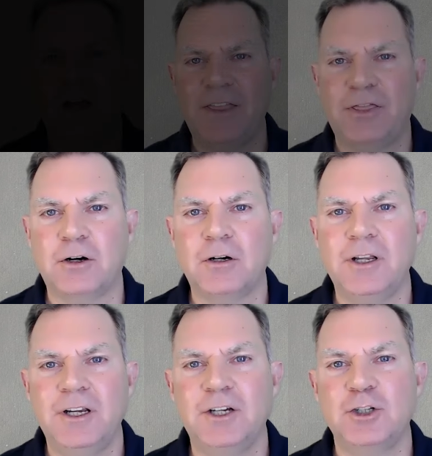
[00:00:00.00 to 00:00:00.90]
I
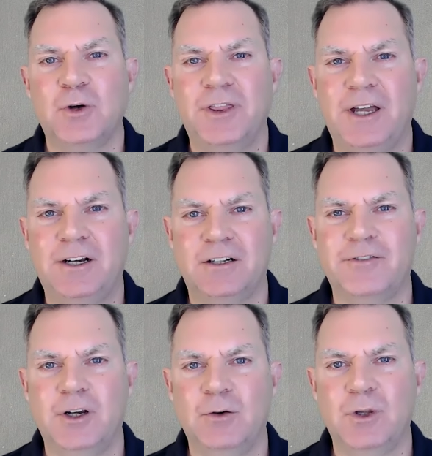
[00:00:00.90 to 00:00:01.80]
thoroughly enjoyed that
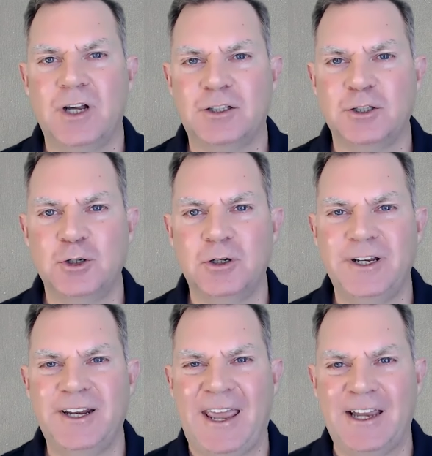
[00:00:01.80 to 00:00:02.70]
interview with Dr.
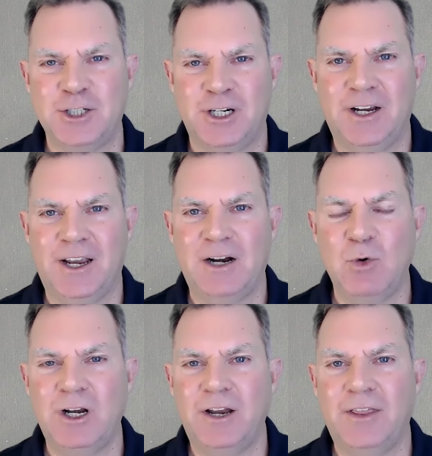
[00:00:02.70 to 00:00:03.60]
Julie DiGangi, and I
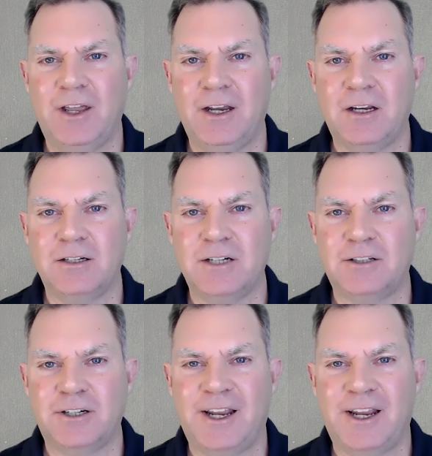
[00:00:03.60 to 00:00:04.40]
wanted to thank Dr.